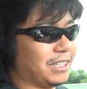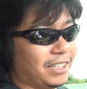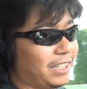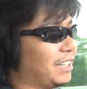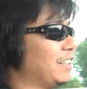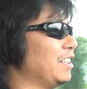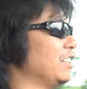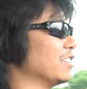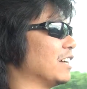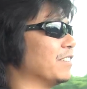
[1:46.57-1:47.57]
he
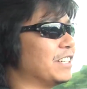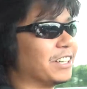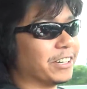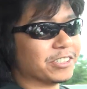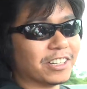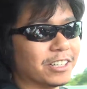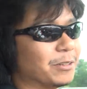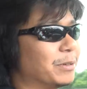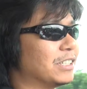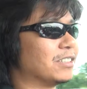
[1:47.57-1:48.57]
doesn't have interior, so I don't know
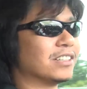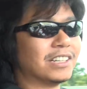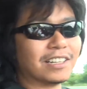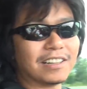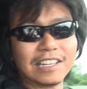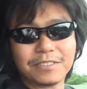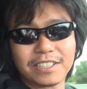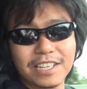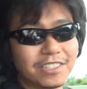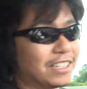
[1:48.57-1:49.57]
which
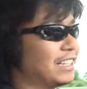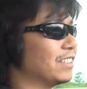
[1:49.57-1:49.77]
classification he's